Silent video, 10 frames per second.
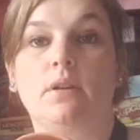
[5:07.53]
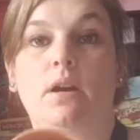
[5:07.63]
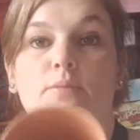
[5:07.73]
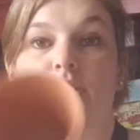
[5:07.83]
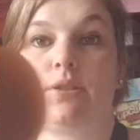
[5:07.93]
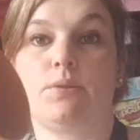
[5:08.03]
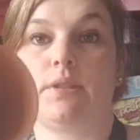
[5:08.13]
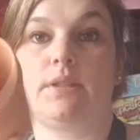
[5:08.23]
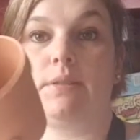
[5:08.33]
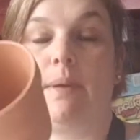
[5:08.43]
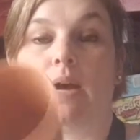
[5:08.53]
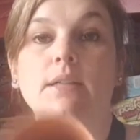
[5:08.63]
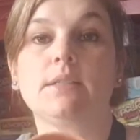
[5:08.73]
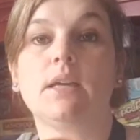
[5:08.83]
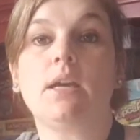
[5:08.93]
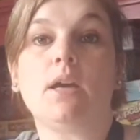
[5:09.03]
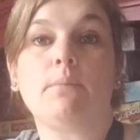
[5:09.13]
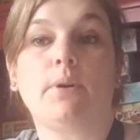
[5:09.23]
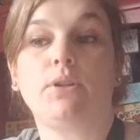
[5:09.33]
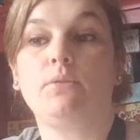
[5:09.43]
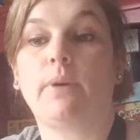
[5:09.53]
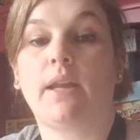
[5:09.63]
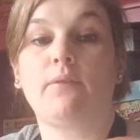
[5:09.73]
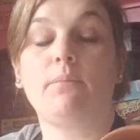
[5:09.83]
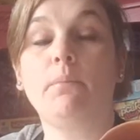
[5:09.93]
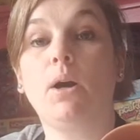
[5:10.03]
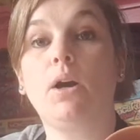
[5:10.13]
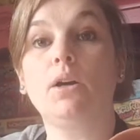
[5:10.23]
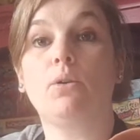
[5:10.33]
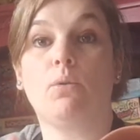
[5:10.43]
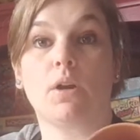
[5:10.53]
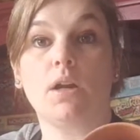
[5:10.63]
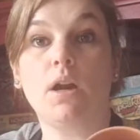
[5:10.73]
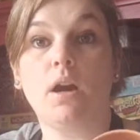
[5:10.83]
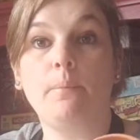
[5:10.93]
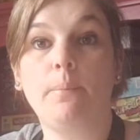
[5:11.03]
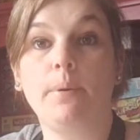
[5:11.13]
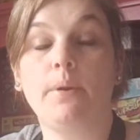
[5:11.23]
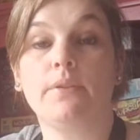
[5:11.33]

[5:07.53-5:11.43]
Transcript: I'm just using this pot, but you might have a mug or a cup